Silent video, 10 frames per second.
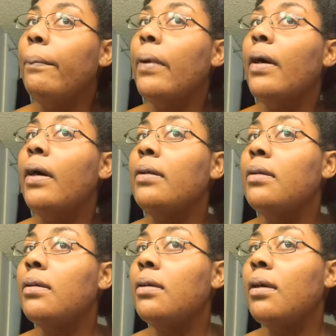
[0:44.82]
but
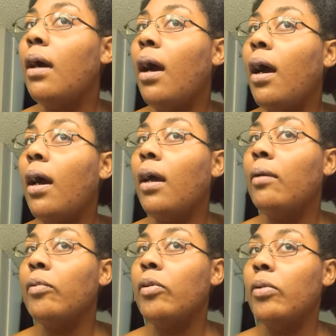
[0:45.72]

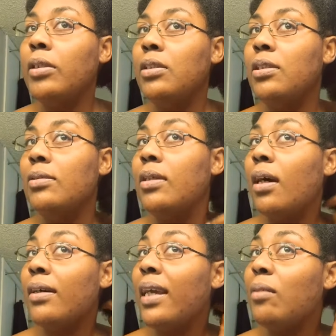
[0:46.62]
I'm going to do it
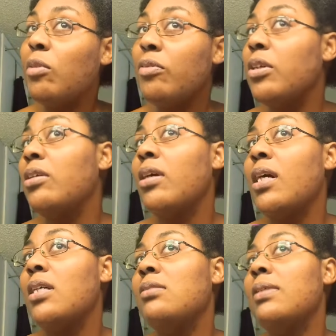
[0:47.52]
on camera for you
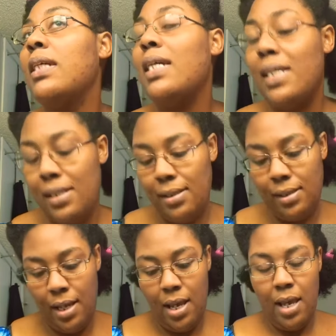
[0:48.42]
guys
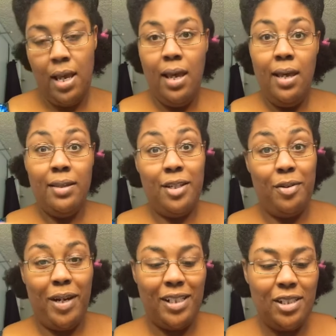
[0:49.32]
because the
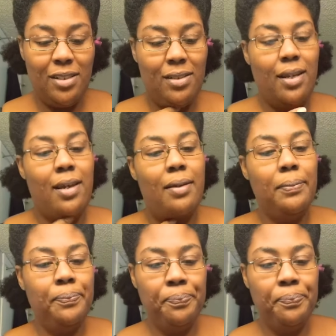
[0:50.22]
directions say